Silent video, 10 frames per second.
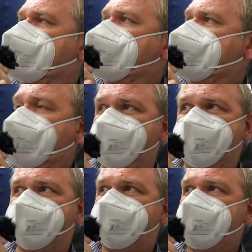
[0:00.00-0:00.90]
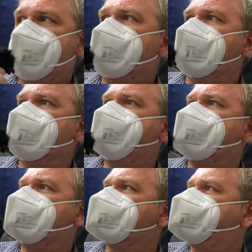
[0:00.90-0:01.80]
yep, I
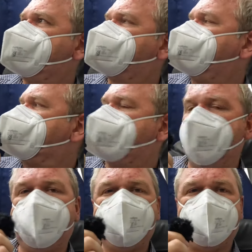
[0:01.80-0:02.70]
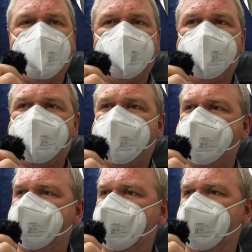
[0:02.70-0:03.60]
expect it to be a 321 tonight,
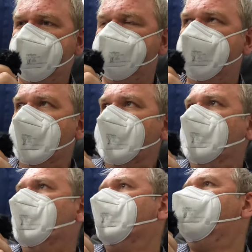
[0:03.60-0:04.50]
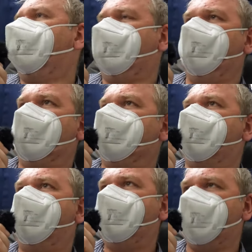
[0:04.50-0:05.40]
unfortunately. Not that it makes a
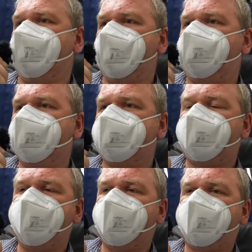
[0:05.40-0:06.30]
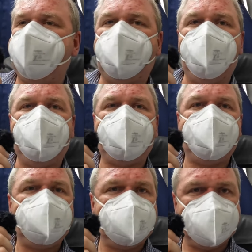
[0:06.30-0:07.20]
great deal of difference, we're on a
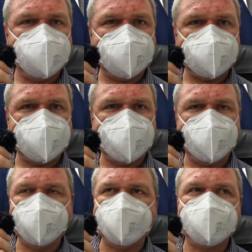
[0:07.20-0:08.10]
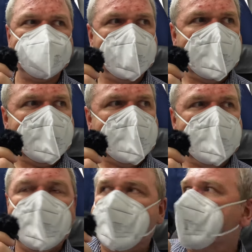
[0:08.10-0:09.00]
319 and
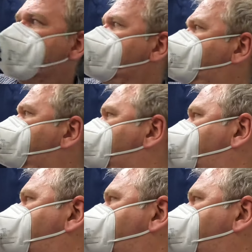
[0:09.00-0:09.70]
it doesn't look